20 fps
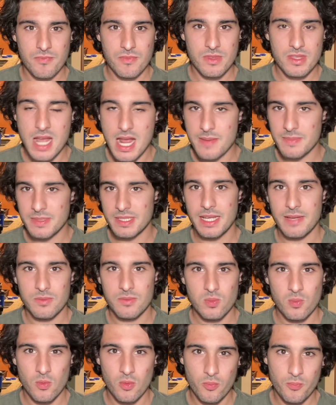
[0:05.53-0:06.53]
Timestamps
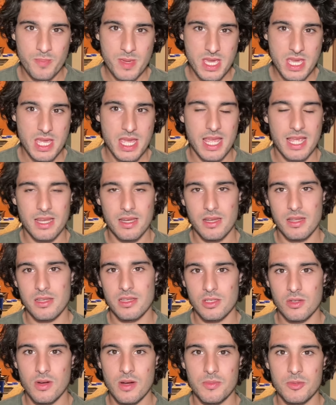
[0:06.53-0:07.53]
will be in the
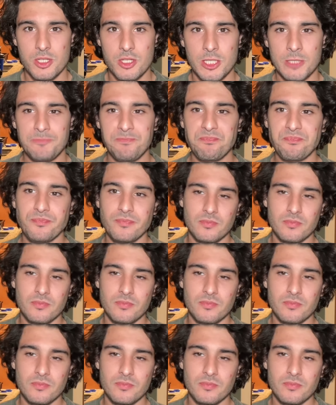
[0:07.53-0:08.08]
description.